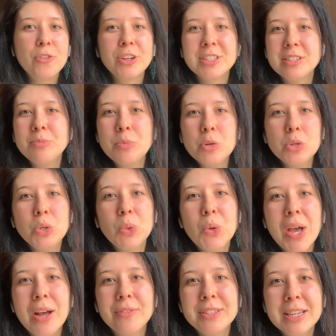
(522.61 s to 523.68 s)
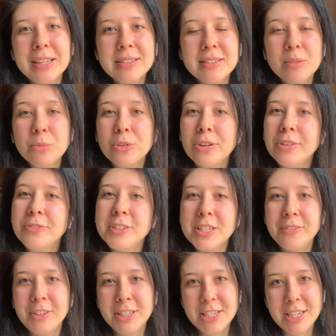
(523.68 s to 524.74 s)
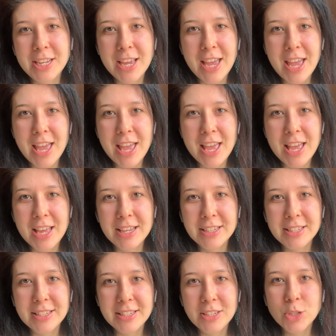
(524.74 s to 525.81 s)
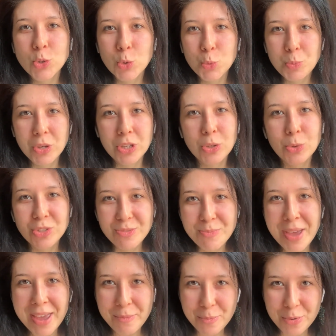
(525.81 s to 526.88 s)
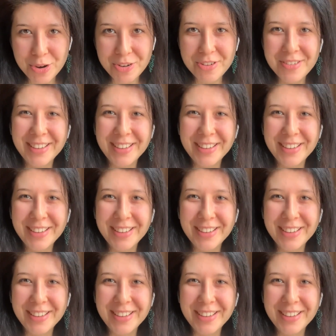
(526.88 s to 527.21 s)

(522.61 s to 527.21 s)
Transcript: For example, you have done some craftivity and it could be using paper.